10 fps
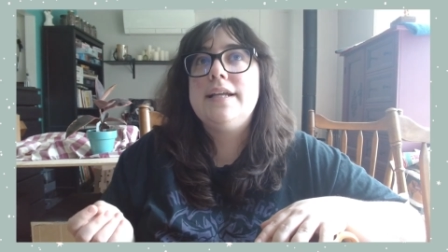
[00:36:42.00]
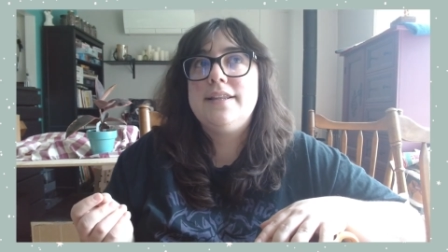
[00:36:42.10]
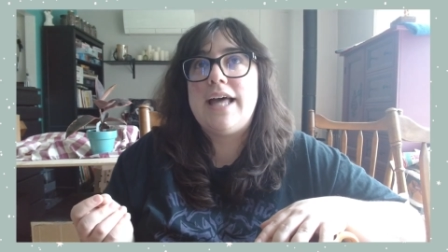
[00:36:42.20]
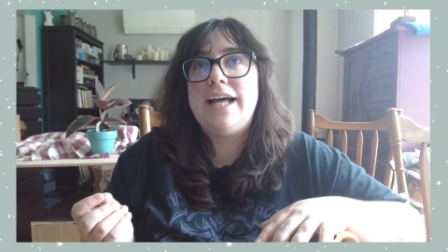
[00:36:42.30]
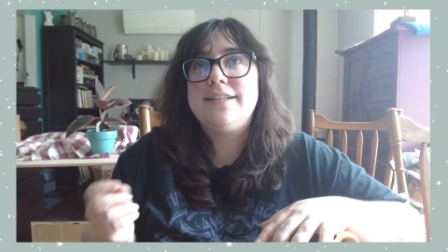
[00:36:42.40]

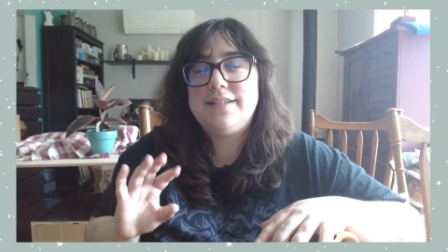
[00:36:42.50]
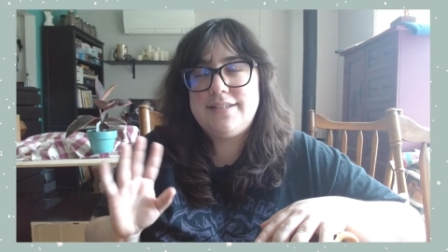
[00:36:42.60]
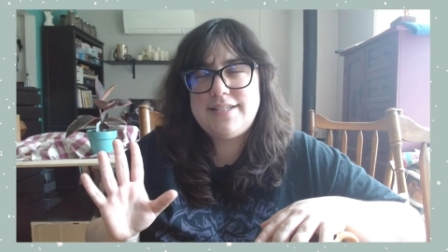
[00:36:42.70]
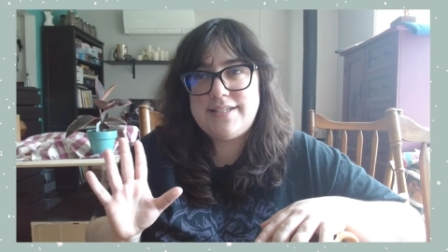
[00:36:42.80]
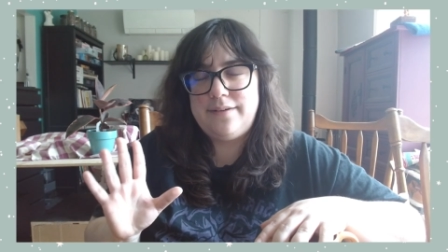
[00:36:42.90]
that
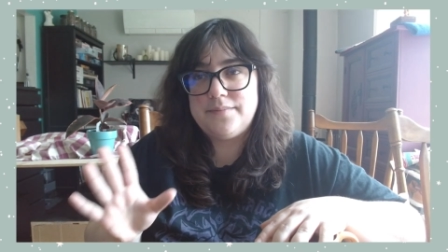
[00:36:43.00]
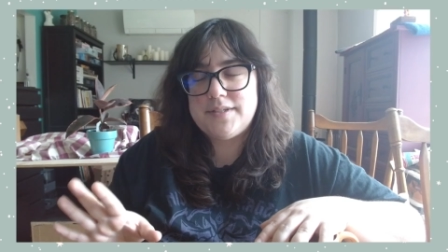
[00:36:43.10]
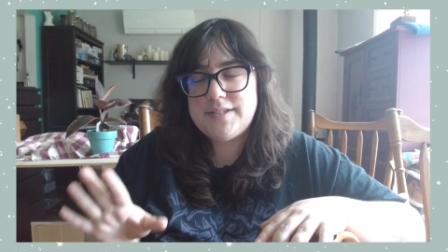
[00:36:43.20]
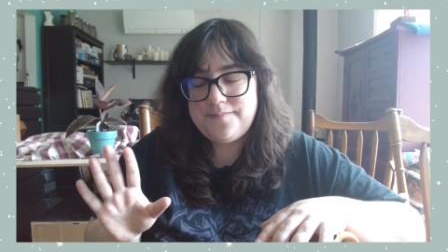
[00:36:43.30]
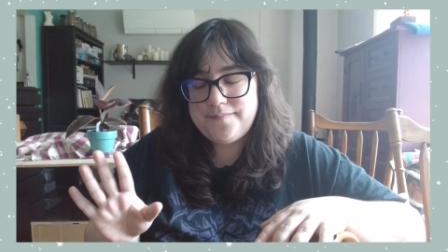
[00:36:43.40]

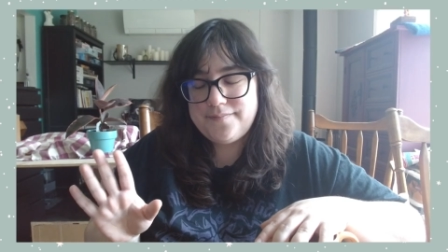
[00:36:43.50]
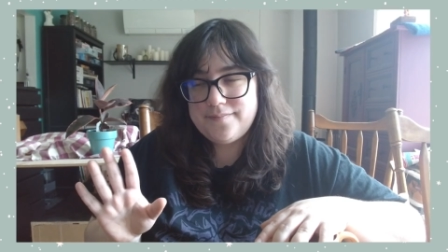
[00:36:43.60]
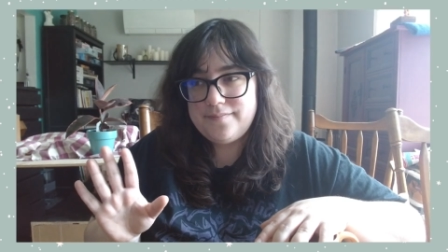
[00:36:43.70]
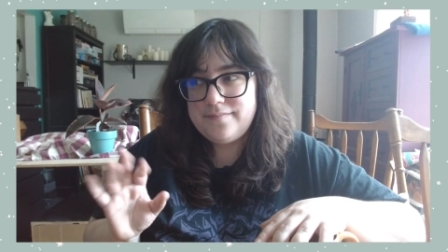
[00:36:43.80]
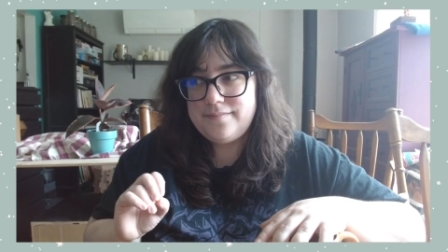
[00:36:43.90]
seems
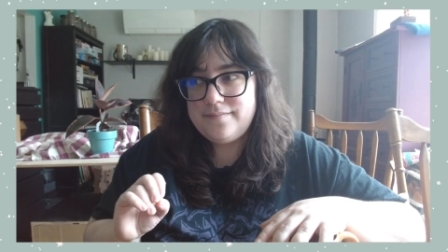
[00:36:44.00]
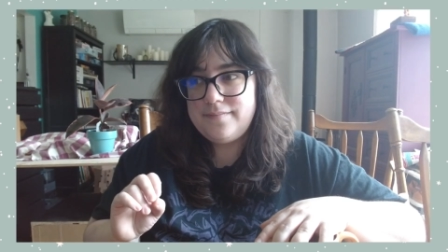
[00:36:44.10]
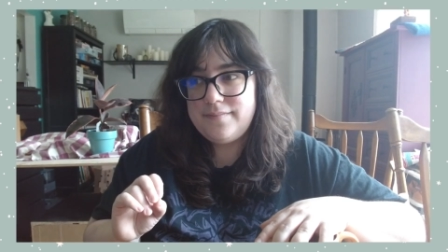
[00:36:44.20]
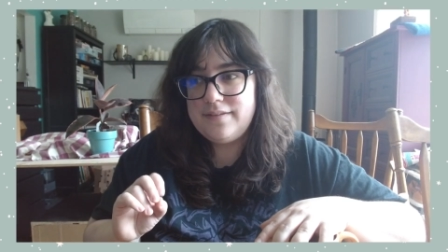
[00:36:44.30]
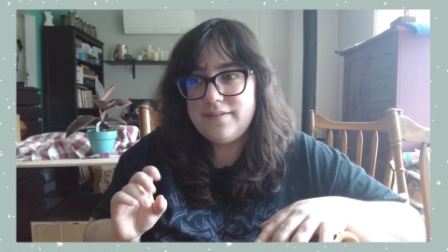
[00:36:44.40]

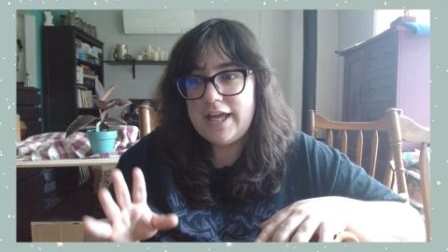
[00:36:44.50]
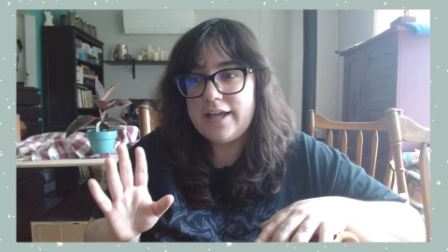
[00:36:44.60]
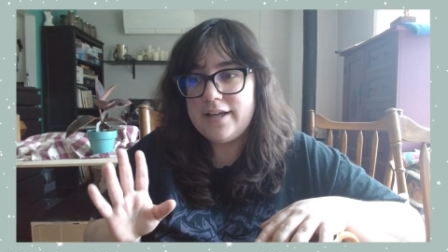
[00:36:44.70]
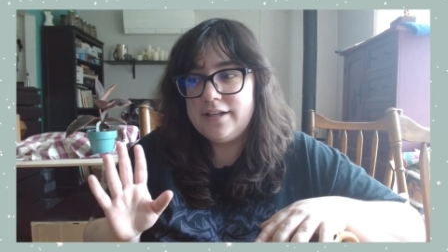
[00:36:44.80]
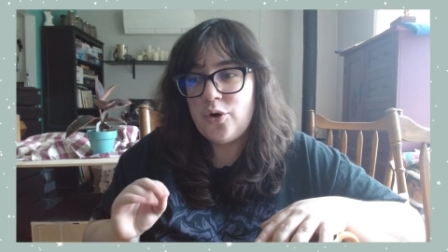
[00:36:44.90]

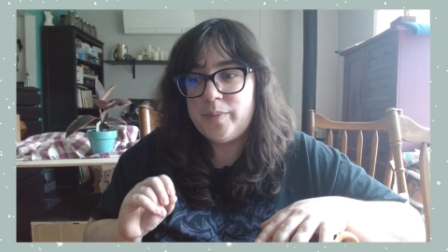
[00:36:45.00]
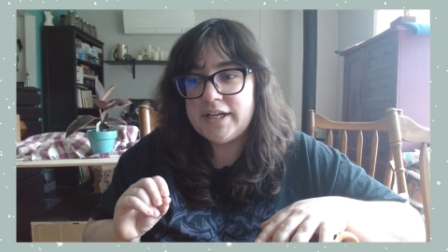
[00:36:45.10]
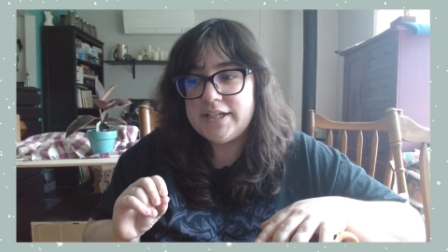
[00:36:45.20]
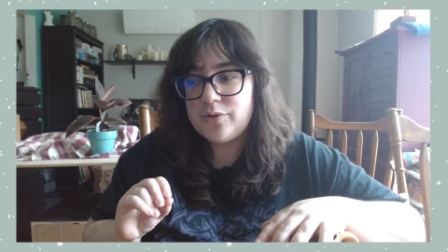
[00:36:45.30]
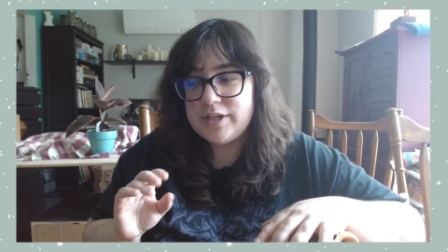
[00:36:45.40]
like an
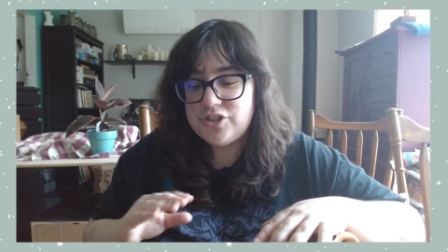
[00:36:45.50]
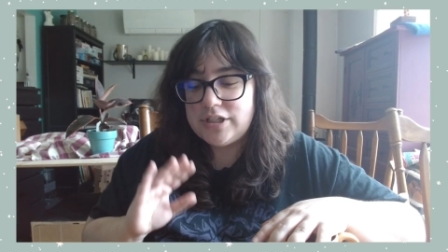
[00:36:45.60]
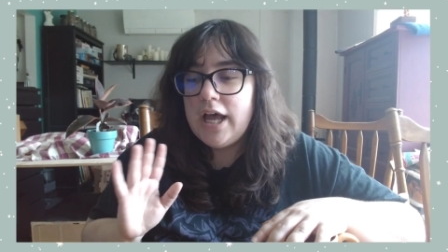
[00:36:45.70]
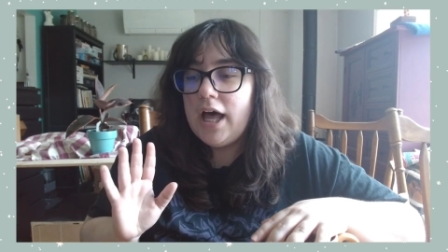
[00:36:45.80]
open-ended question.